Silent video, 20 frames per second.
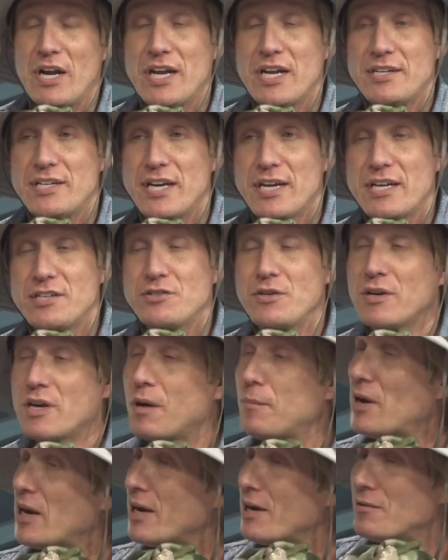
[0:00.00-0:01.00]
to get tickets, you can
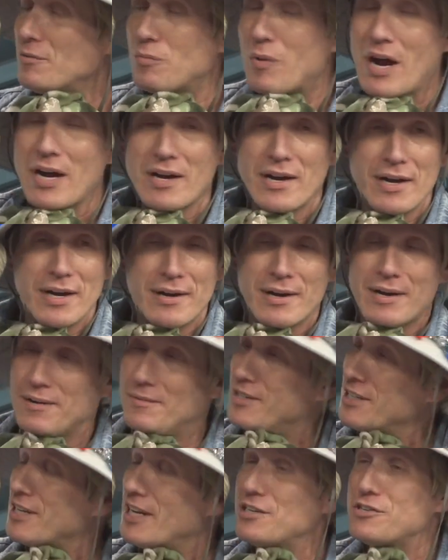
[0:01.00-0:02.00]
come on in, walk on in,
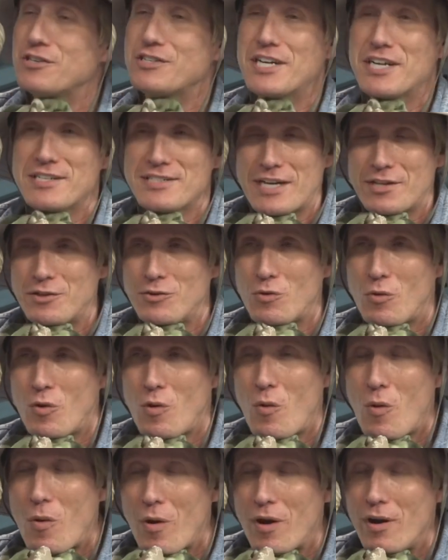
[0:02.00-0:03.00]
get your tickets at the door,
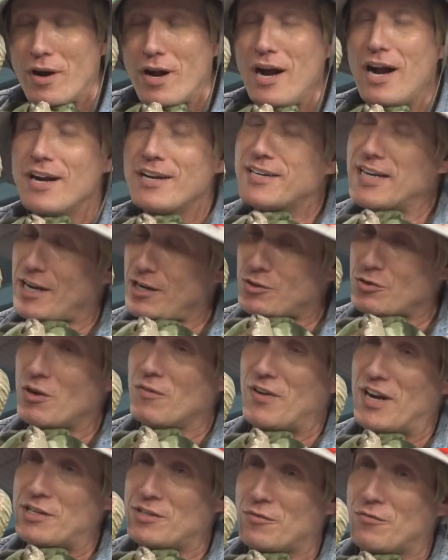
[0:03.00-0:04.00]
or Dinosaur
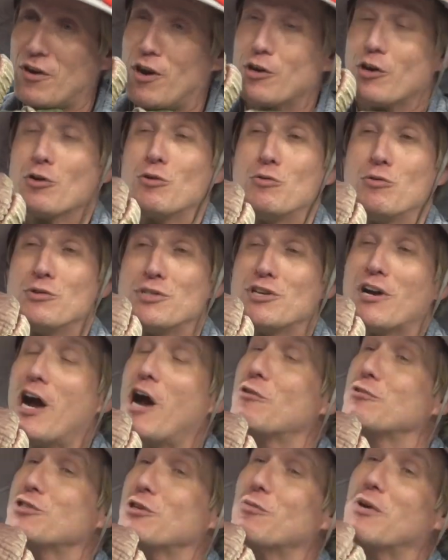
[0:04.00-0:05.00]
Adventure for all your who's, your
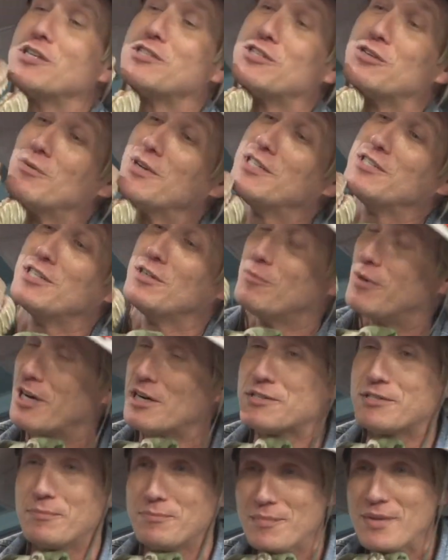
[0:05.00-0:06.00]
how's, your what's, your wins, your
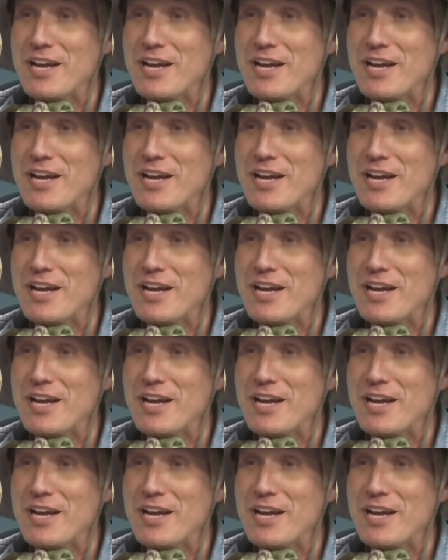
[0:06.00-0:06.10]
where's.